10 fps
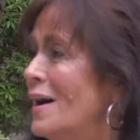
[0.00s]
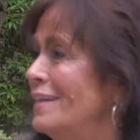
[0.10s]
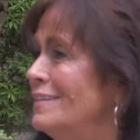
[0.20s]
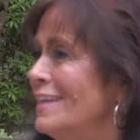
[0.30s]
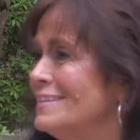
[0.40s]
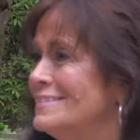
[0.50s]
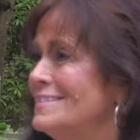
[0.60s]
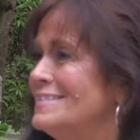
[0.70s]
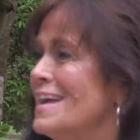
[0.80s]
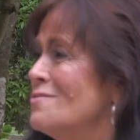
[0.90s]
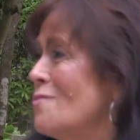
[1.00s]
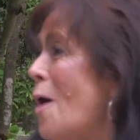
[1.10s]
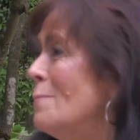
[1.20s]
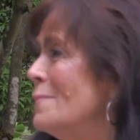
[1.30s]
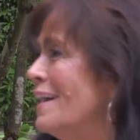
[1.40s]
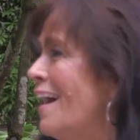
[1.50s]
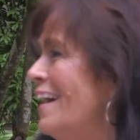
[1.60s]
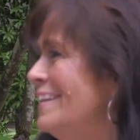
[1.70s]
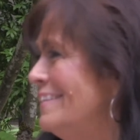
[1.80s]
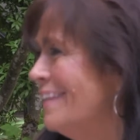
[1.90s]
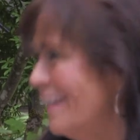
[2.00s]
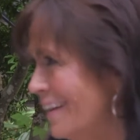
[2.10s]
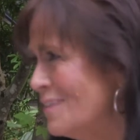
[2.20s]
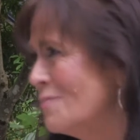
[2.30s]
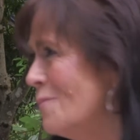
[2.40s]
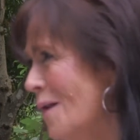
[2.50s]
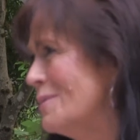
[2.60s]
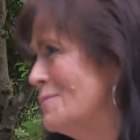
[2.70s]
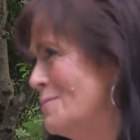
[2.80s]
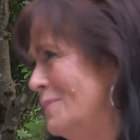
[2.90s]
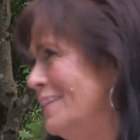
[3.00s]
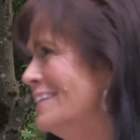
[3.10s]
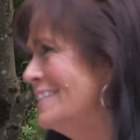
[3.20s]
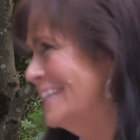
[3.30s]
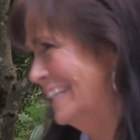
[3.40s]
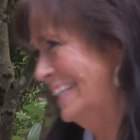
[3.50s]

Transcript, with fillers: Alexis and Rob Mackay Dunn, welcome to Plugged In.